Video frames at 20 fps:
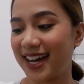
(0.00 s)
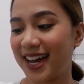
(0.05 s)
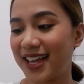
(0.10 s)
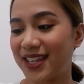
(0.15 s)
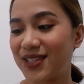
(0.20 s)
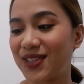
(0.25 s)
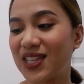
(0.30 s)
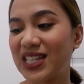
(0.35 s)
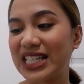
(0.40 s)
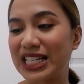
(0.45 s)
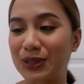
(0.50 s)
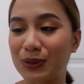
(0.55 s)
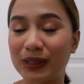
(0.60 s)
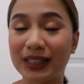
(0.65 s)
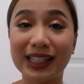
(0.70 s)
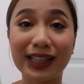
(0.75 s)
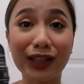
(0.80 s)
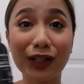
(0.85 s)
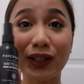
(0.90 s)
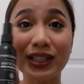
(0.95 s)
So this is what
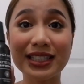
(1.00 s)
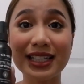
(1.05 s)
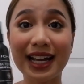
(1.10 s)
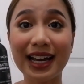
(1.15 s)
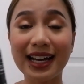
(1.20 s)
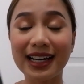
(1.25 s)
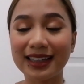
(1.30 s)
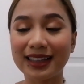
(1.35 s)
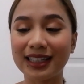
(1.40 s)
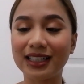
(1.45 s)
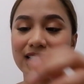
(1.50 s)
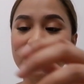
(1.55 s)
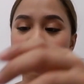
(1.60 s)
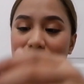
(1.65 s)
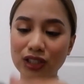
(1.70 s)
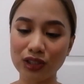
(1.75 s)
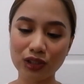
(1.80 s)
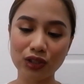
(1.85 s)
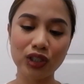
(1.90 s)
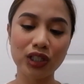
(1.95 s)
it looks like, the
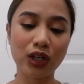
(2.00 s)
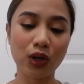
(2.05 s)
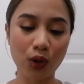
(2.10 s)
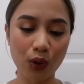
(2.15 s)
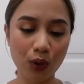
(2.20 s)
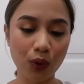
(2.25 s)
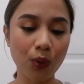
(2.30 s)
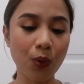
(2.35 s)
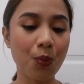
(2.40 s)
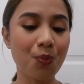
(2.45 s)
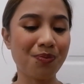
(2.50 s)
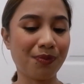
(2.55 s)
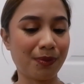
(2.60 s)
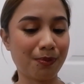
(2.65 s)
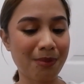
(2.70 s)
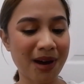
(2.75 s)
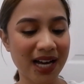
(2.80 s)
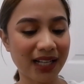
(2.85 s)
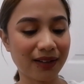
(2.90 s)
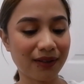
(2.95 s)
Nichido
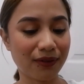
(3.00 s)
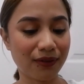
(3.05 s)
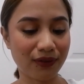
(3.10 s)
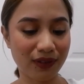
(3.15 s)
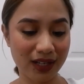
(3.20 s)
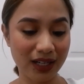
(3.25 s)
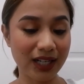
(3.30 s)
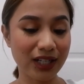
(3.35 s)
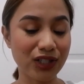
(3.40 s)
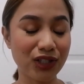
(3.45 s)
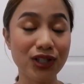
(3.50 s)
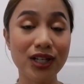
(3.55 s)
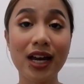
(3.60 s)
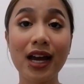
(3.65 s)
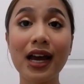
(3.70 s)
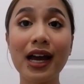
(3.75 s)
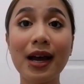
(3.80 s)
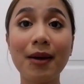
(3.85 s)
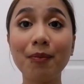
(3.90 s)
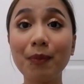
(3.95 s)
Matte Finish
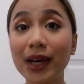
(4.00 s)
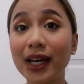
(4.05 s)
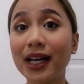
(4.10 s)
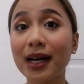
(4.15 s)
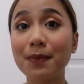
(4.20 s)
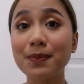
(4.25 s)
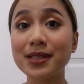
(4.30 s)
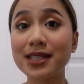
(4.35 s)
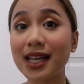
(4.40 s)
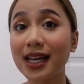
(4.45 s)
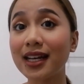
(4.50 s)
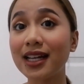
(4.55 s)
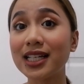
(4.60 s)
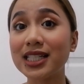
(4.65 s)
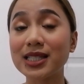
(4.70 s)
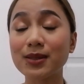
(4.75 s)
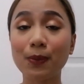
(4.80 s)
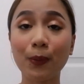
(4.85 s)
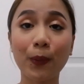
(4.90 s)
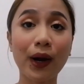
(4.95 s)
Makeup Setting
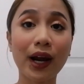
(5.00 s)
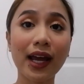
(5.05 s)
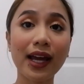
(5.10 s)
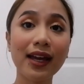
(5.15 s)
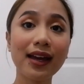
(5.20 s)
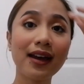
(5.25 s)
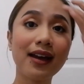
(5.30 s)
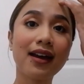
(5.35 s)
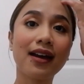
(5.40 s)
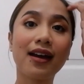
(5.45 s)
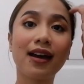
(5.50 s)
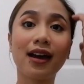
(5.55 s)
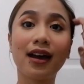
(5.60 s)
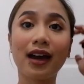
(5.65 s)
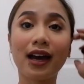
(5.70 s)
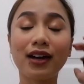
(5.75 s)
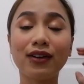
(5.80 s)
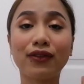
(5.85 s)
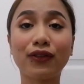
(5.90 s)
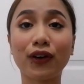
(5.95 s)
Spray.
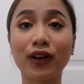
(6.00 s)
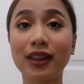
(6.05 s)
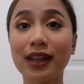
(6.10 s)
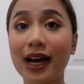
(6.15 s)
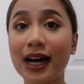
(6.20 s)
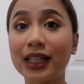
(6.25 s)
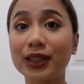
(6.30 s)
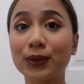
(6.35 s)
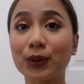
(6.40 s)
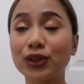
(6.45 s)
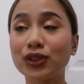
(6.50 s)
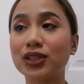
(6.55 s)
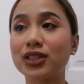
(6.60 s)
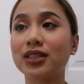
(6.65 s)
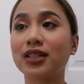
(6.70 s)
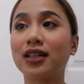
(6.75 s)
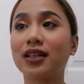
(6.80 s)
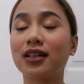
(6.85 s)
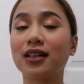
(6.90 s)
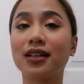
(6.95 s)
And for that, we're just
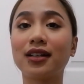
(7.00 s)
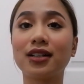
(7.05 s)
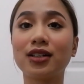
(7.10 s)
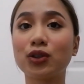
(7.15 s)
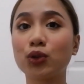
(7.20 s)
gonna